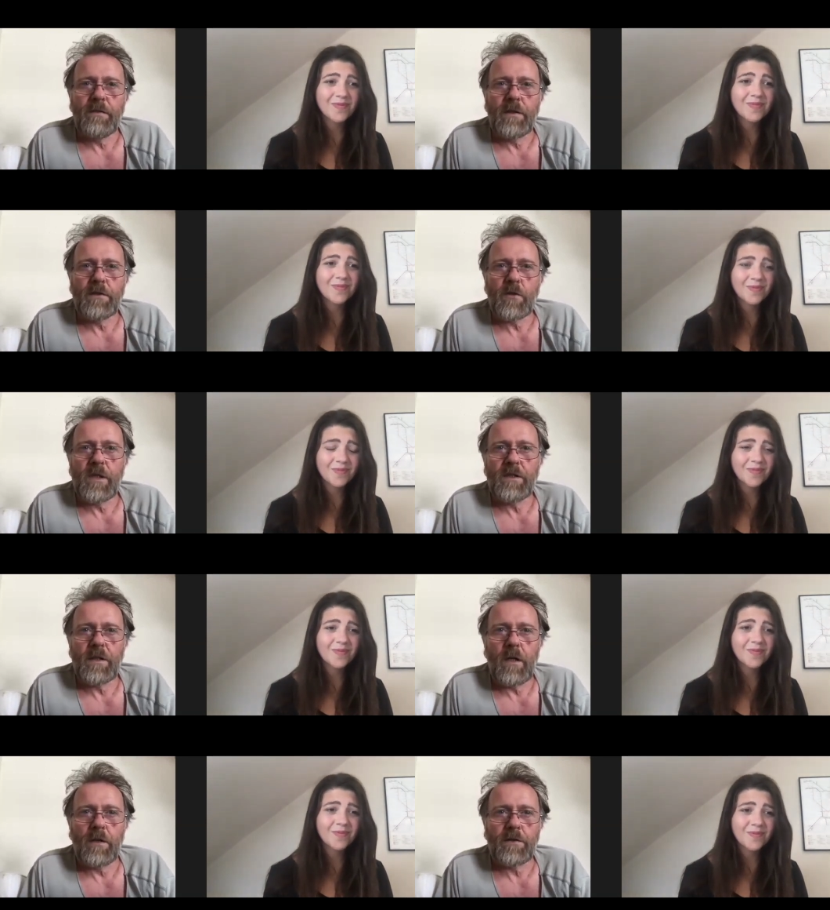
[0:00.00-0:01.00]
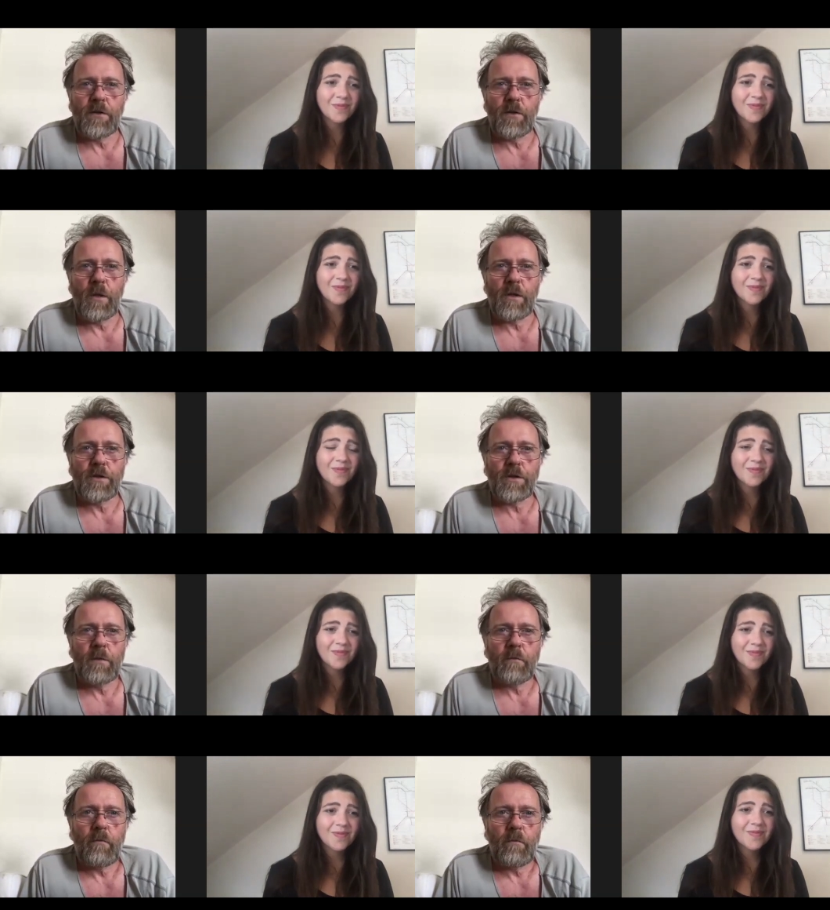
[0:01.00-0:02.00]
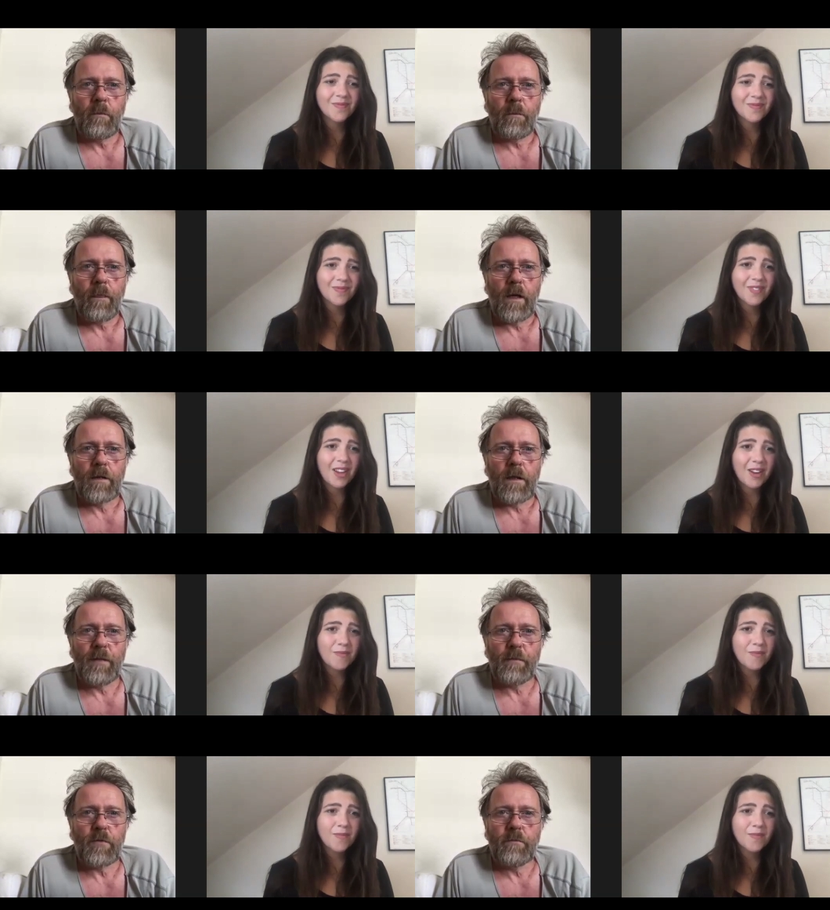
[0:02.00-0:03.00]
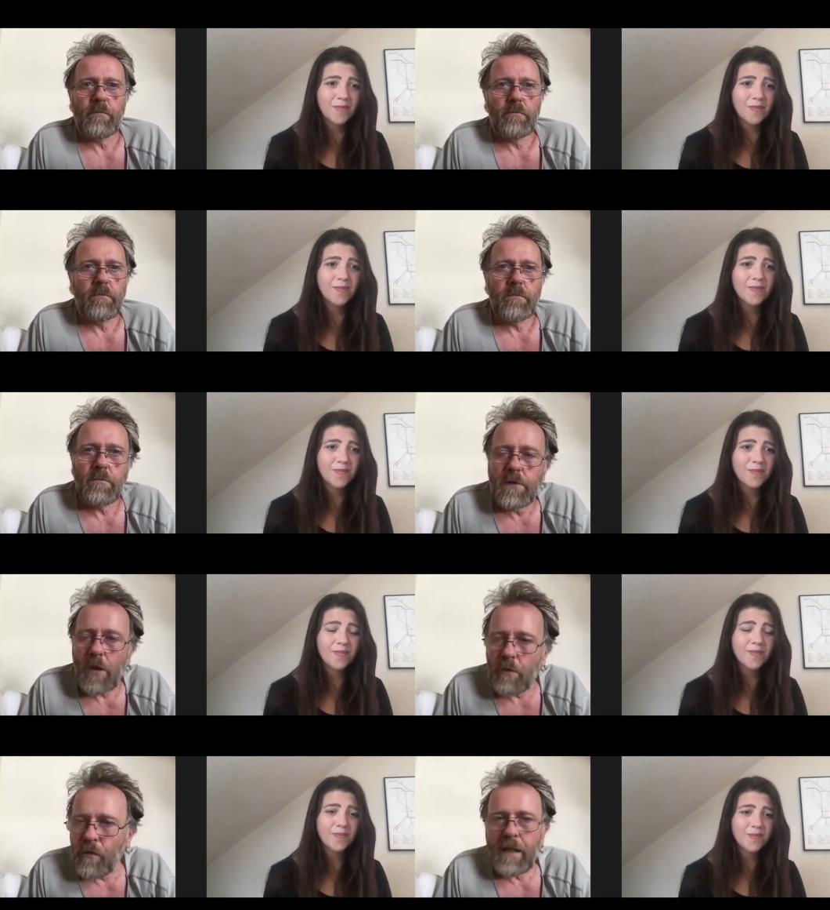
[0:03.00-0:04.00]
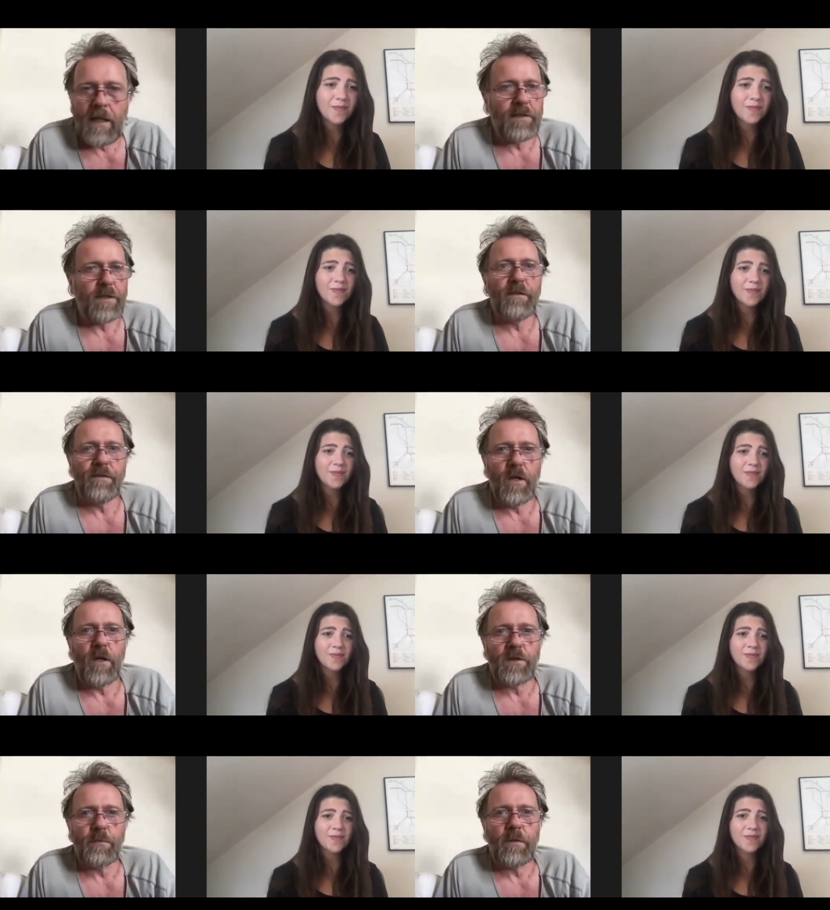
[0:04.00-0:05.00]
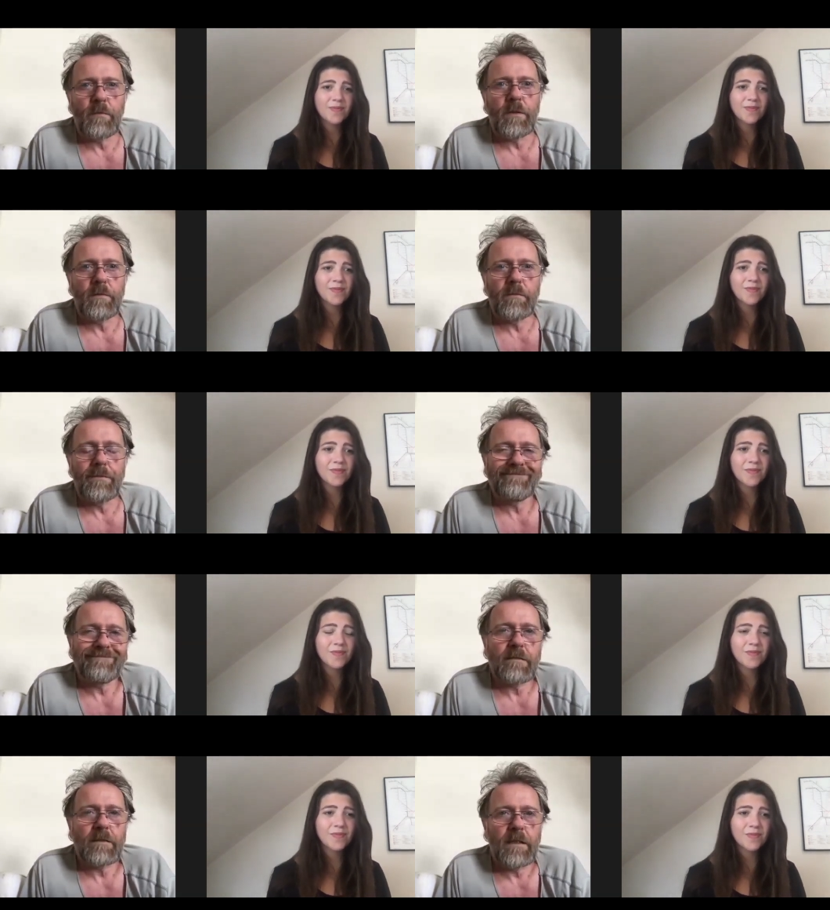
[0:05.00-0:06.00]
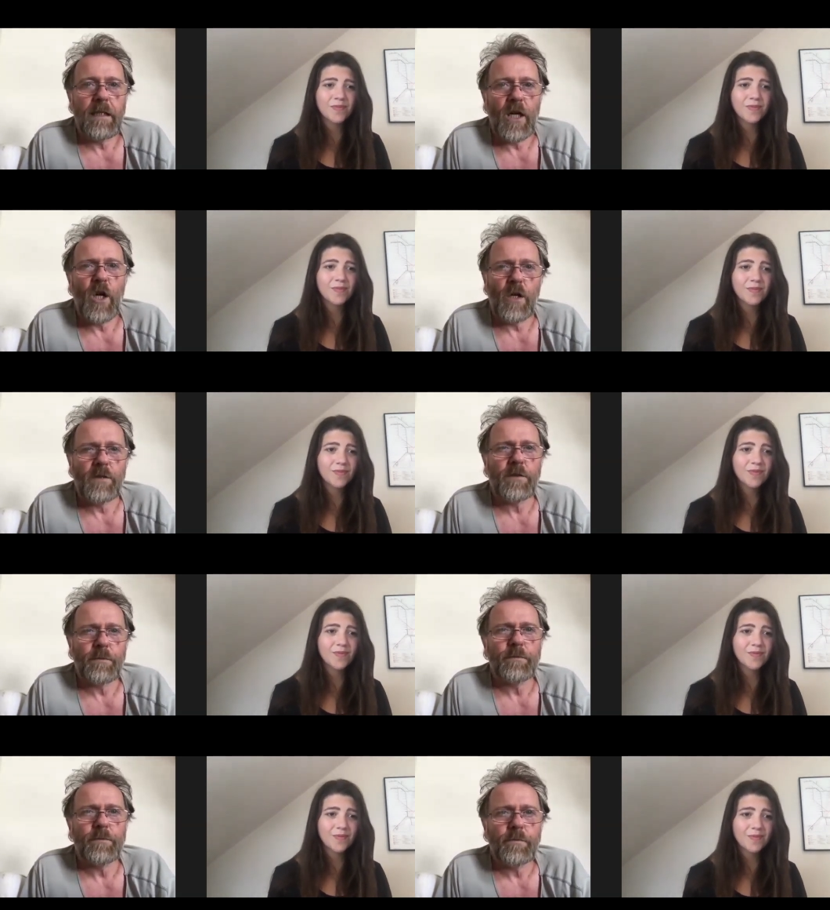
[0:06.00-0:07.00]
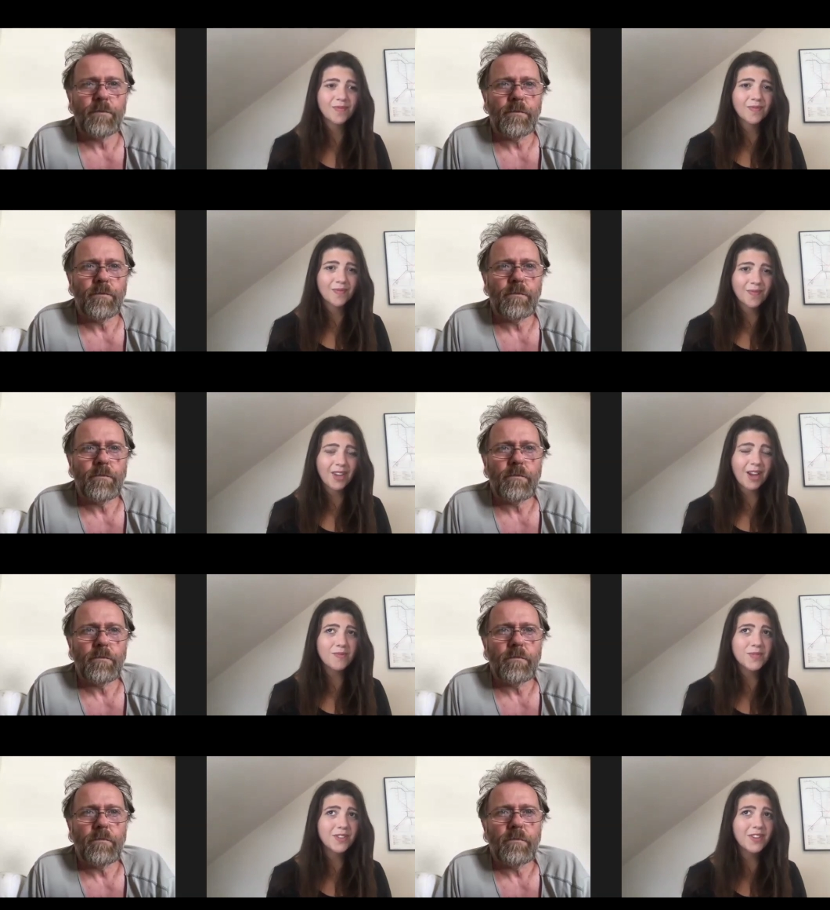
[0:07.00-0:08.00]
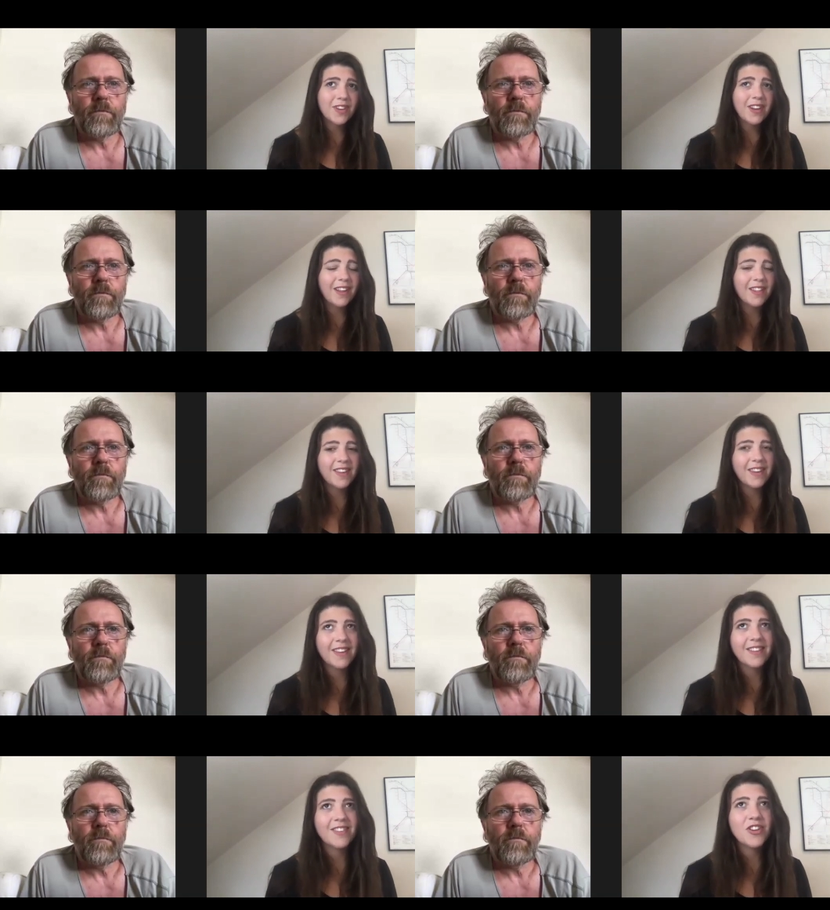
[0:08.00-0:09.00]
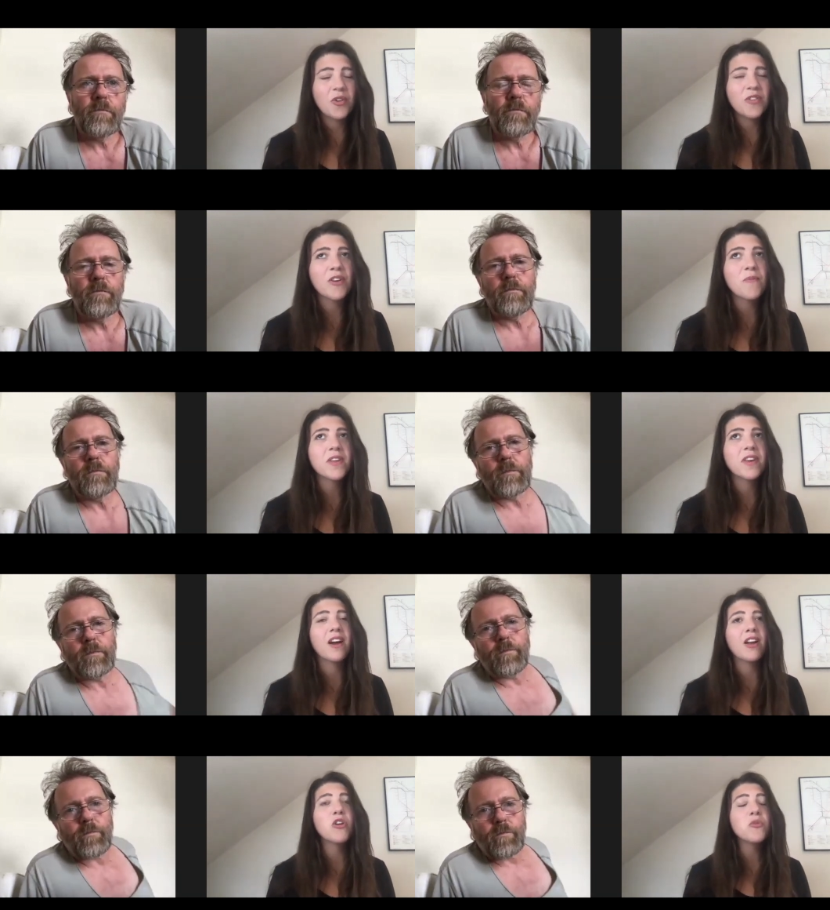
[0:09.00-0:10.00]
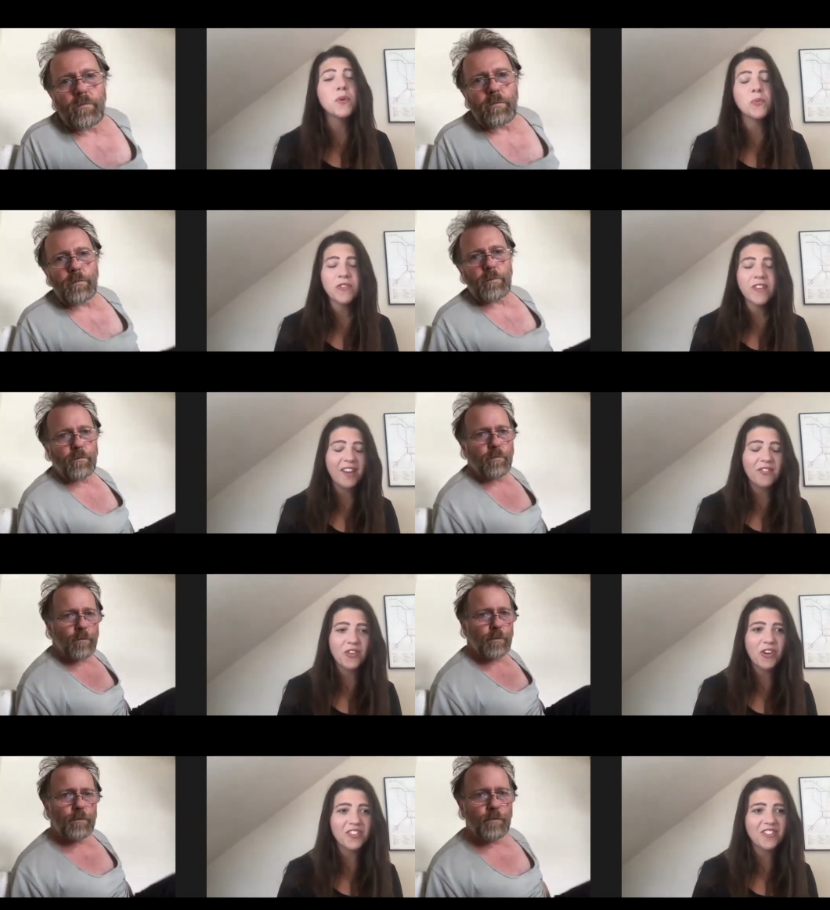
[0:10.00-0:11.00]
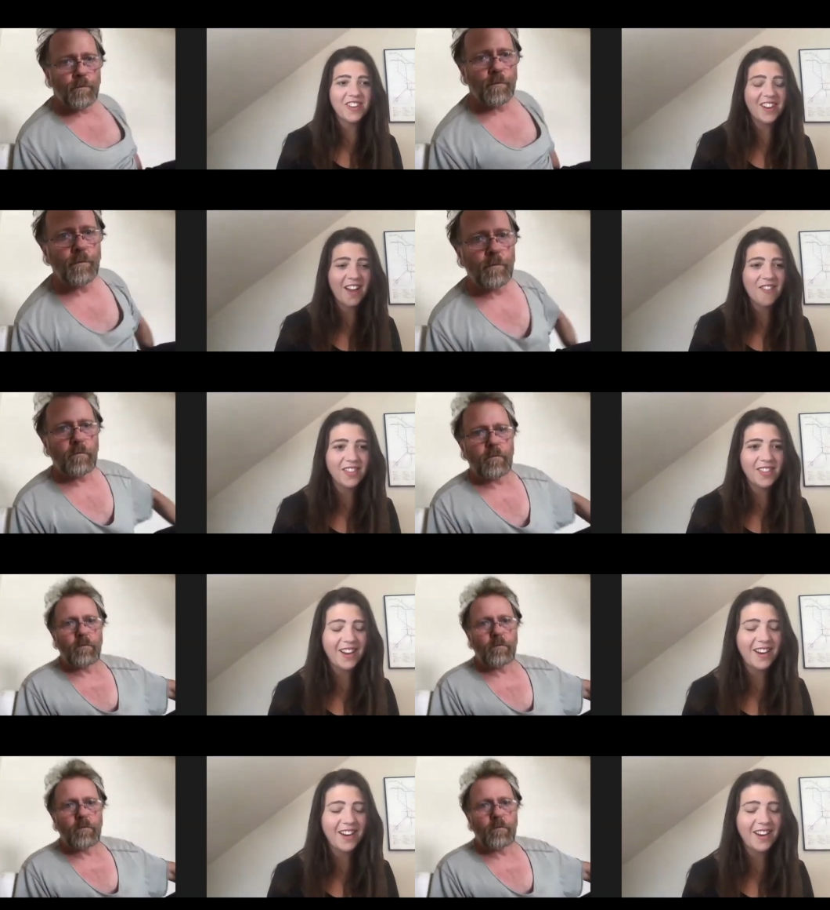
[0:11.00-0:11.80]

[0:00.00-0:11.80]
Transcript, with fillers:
Speaker 1: you squeeze the arts too much, and, and people don't realise it at first, but but
Speaker 2: it hurts. Absolutely. And I think it's, you know, it's something a lot of people take for granted having that and